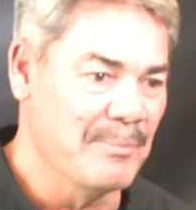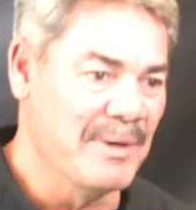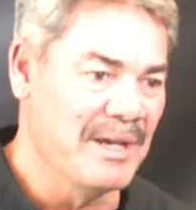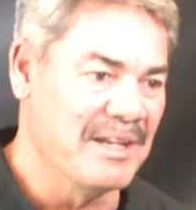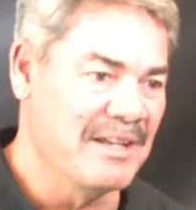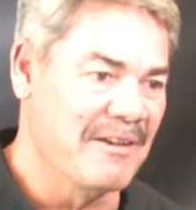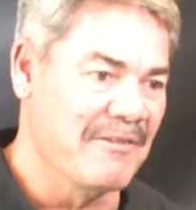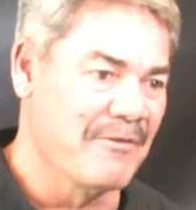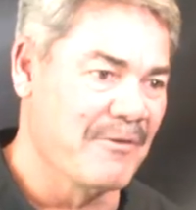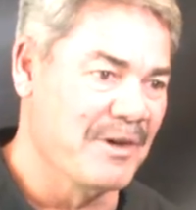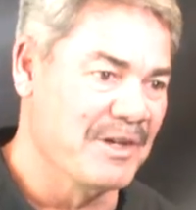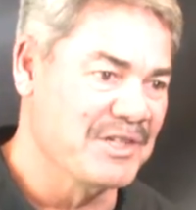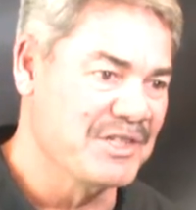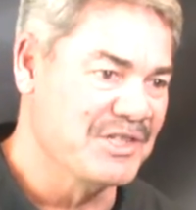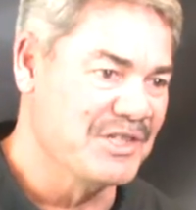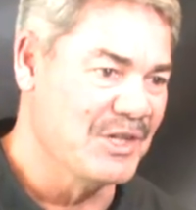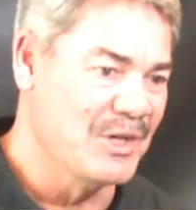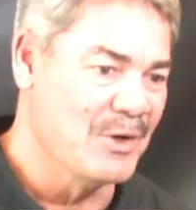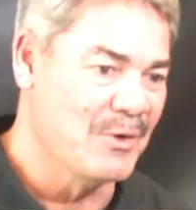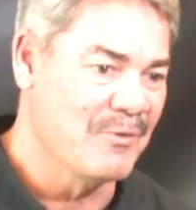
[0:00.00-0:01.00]
a big difference.
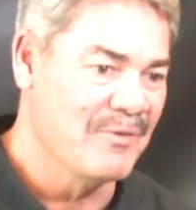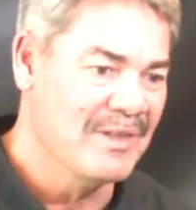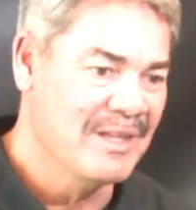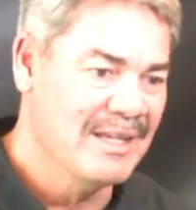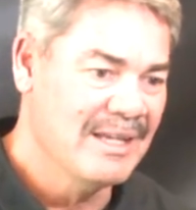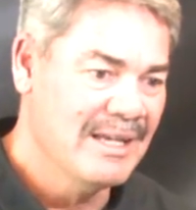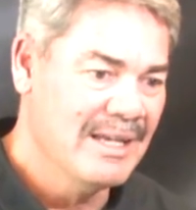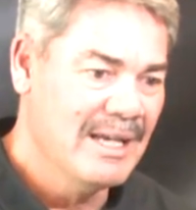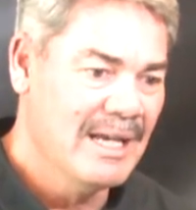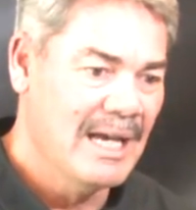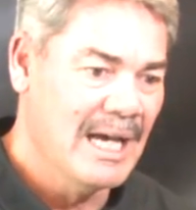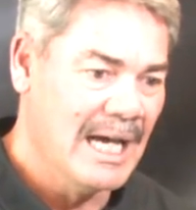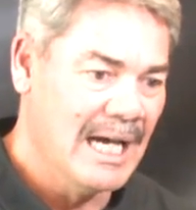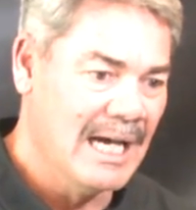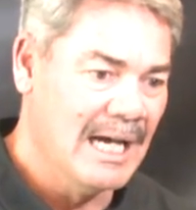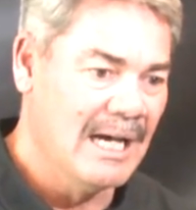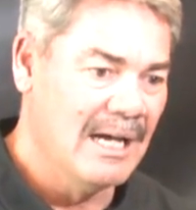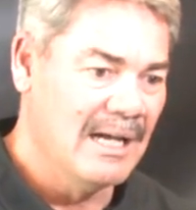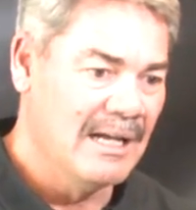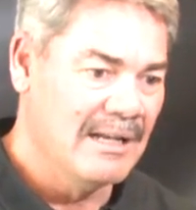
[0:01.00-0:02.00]
So
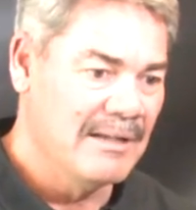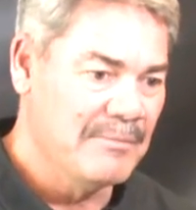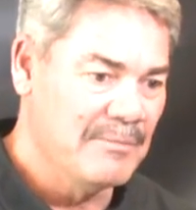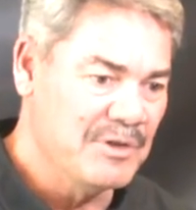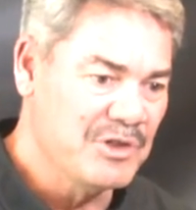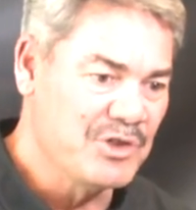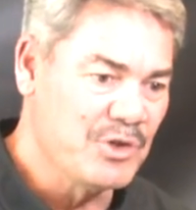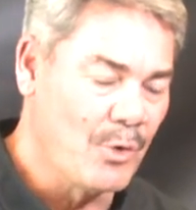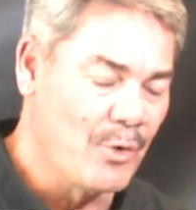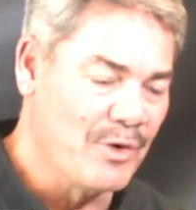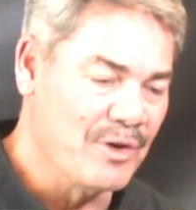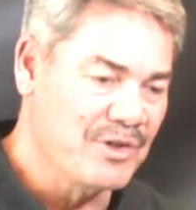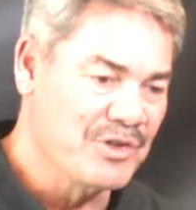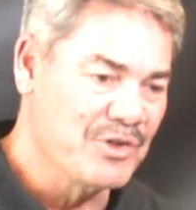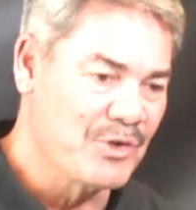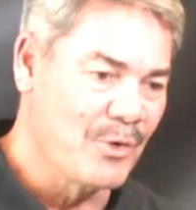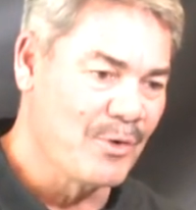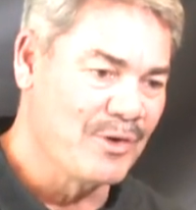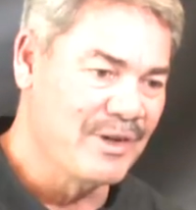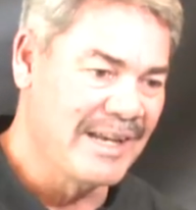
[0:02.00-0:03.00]

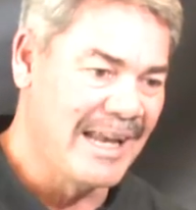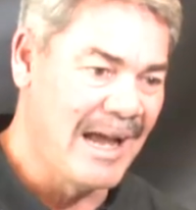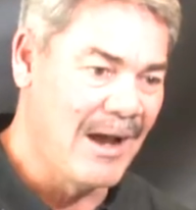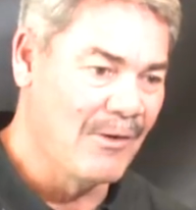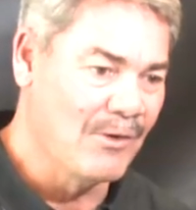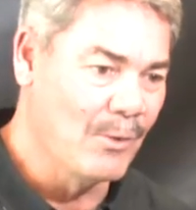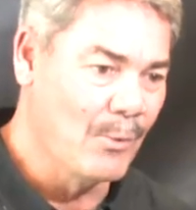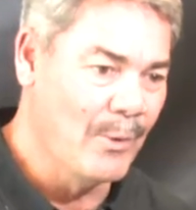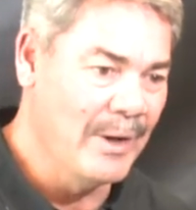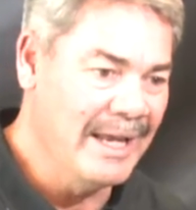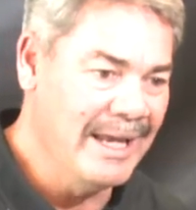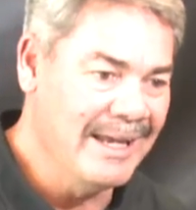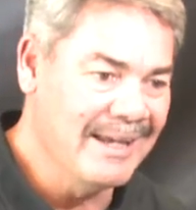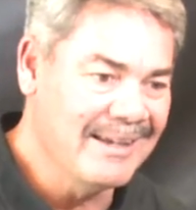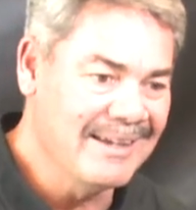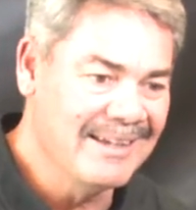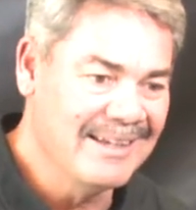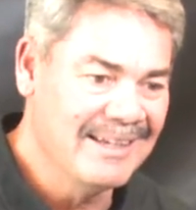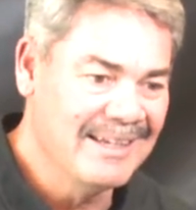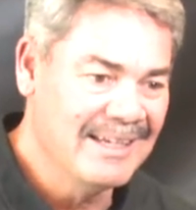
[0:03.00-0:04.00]
shorten down the
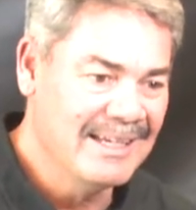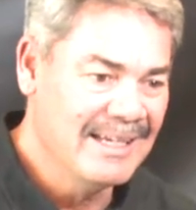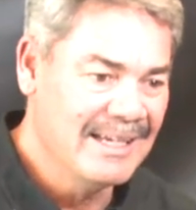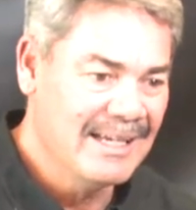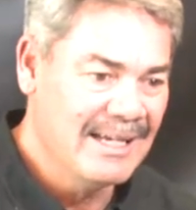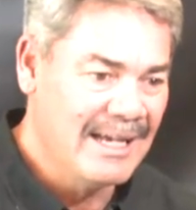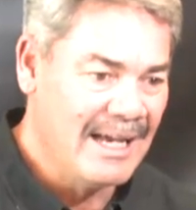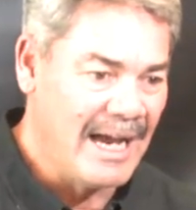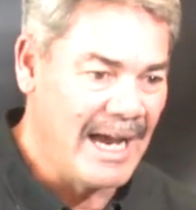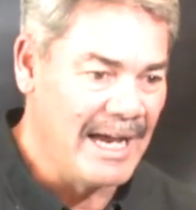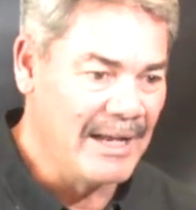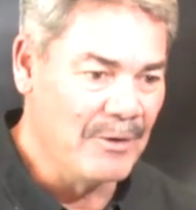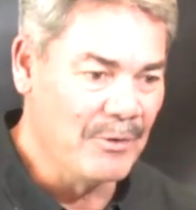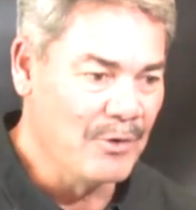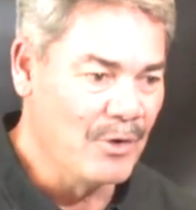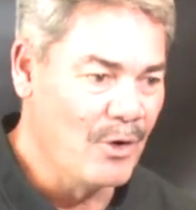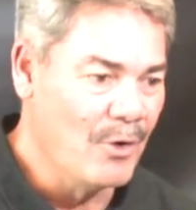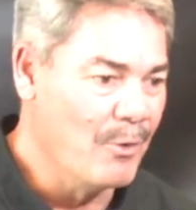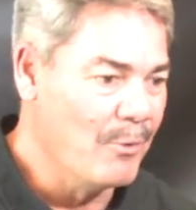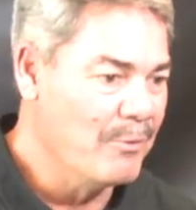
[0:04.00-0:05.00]
week, I don't
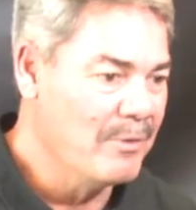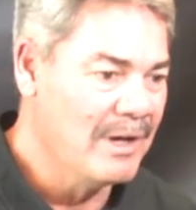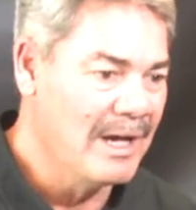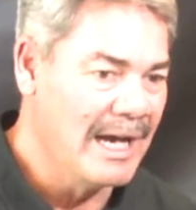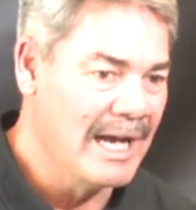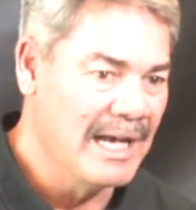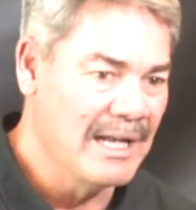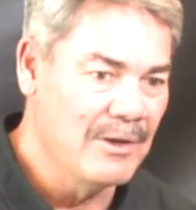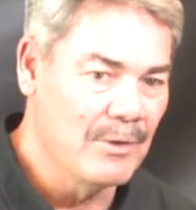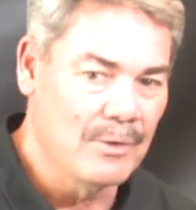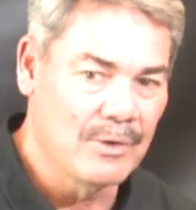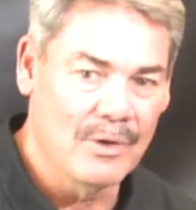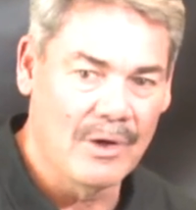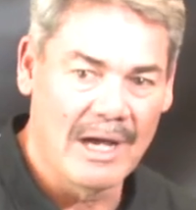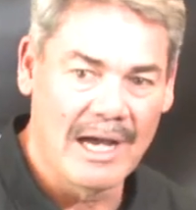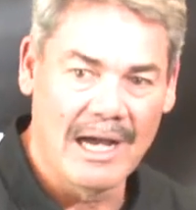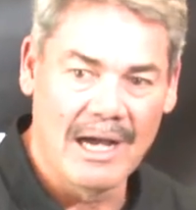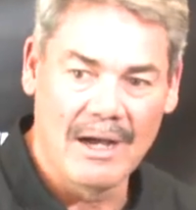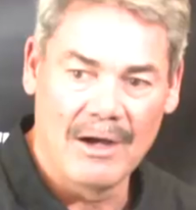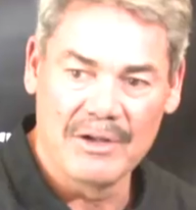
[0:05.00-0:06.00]
know. I don't know
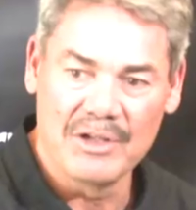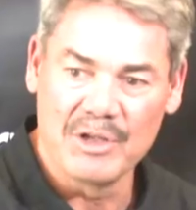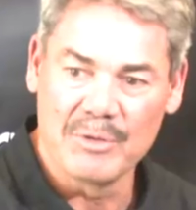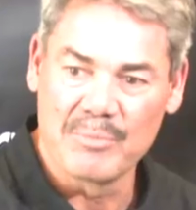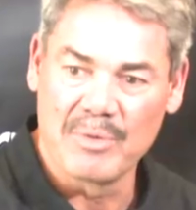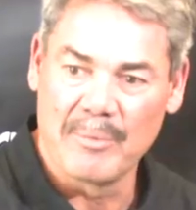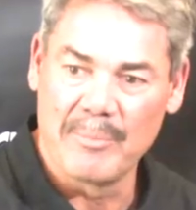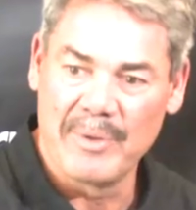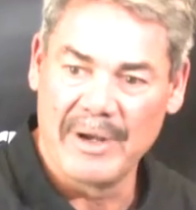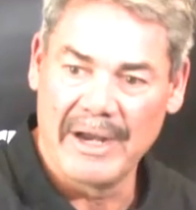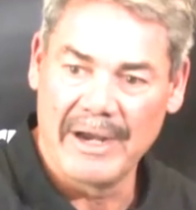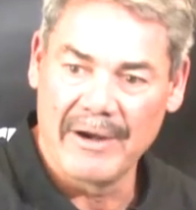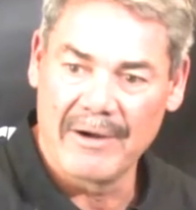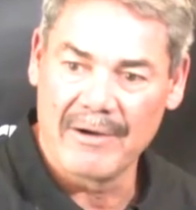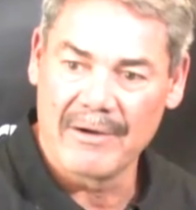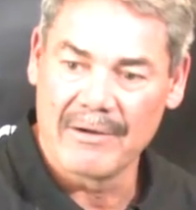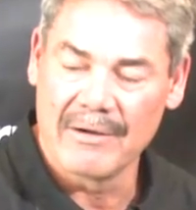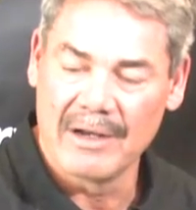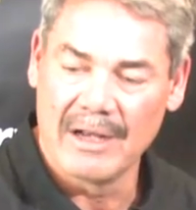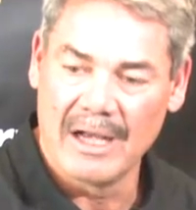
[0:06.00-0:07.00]
how you
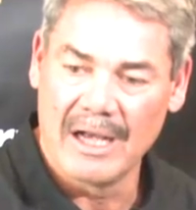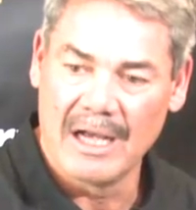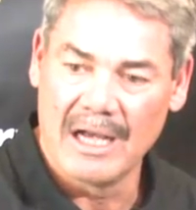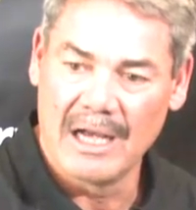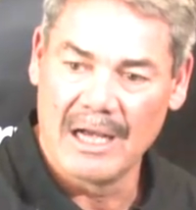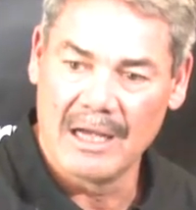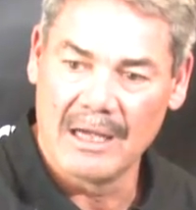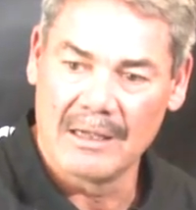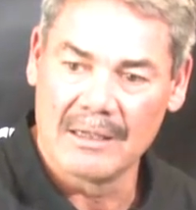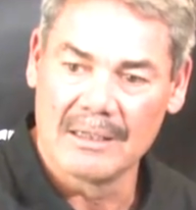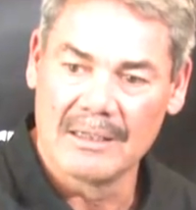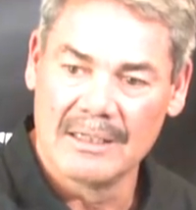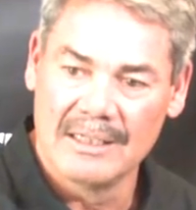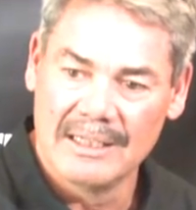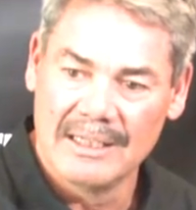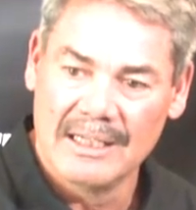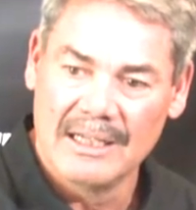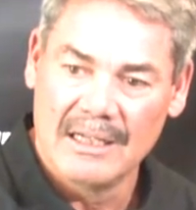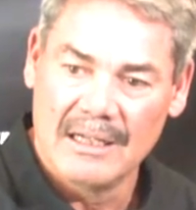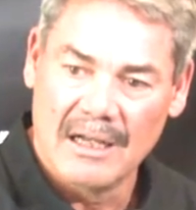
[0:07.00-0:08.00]
prepare
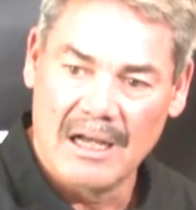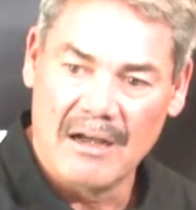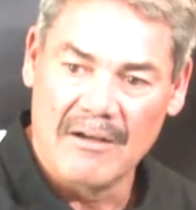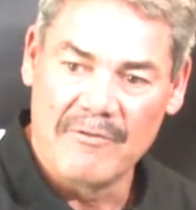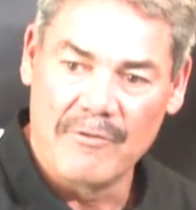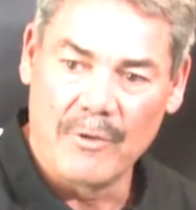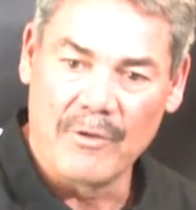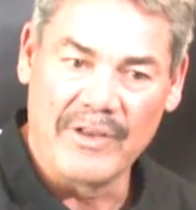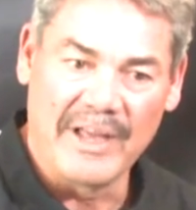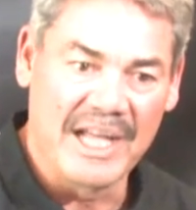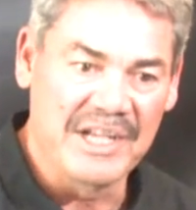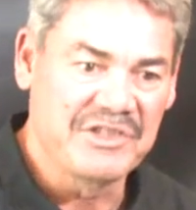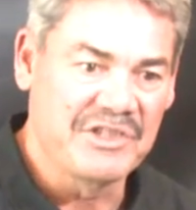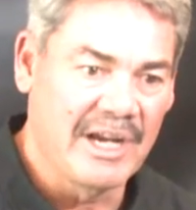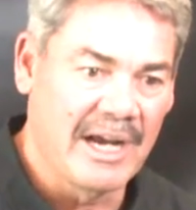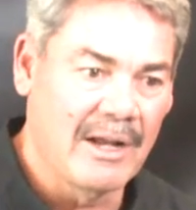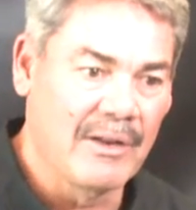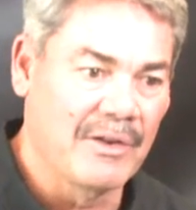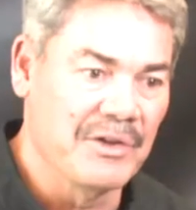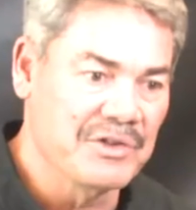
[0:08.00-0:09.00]
for that
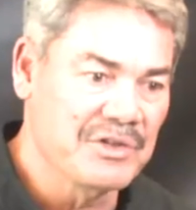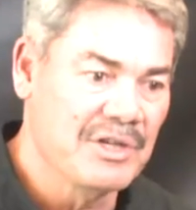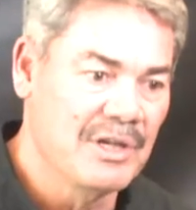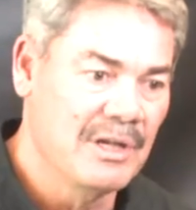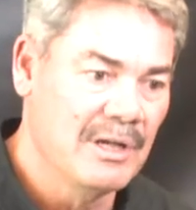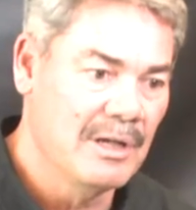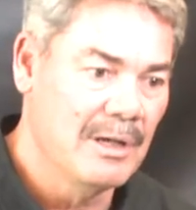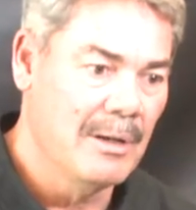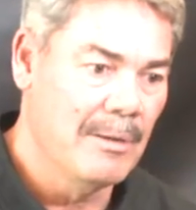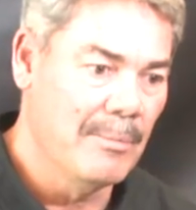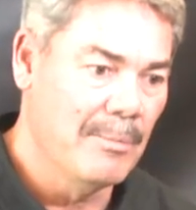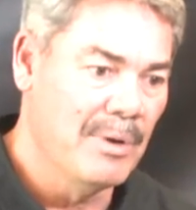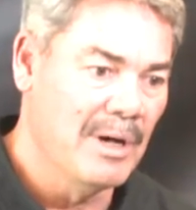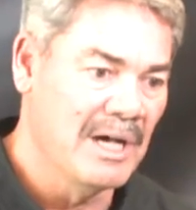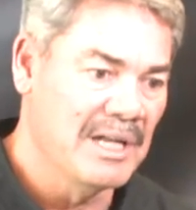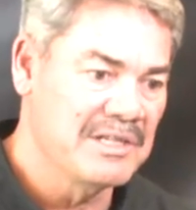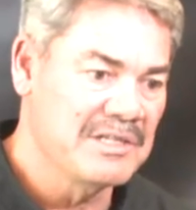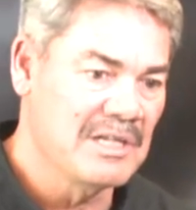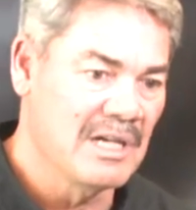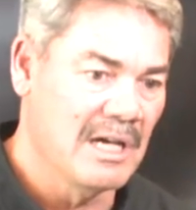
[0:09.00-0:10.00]
challenge.
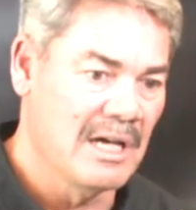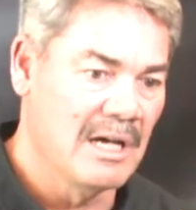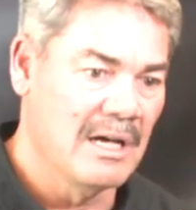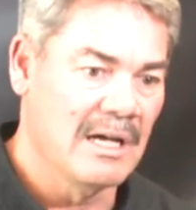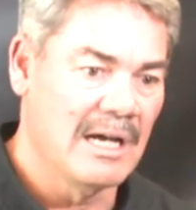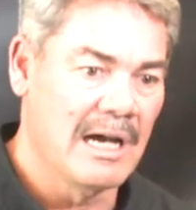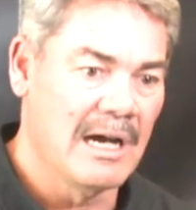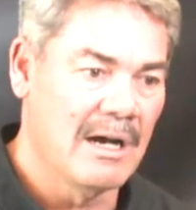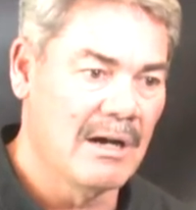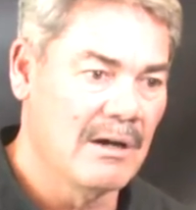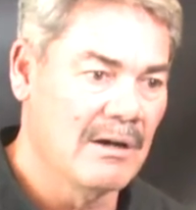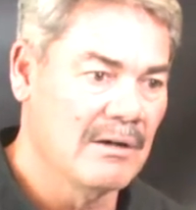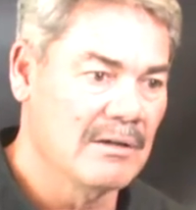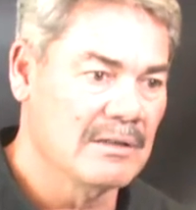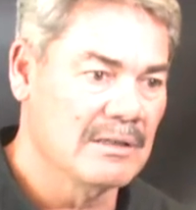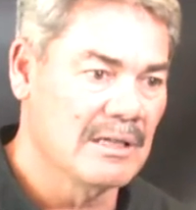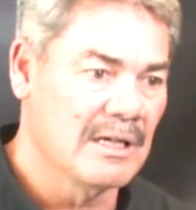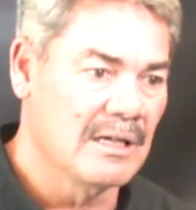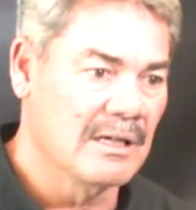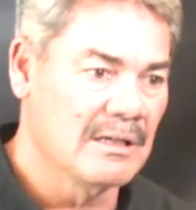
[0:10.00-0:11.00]
But
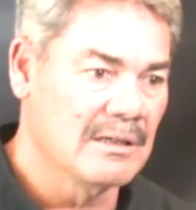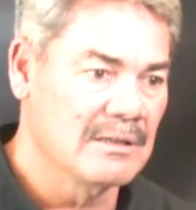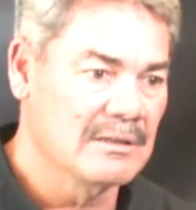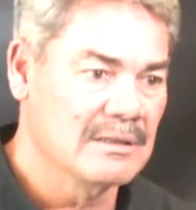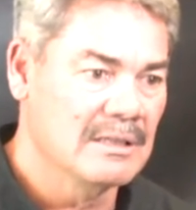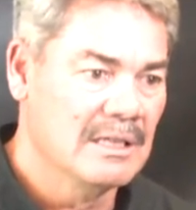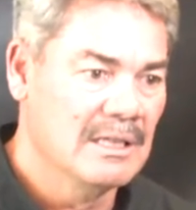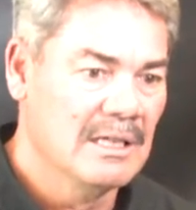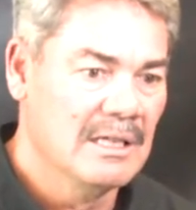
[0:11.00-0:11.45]
our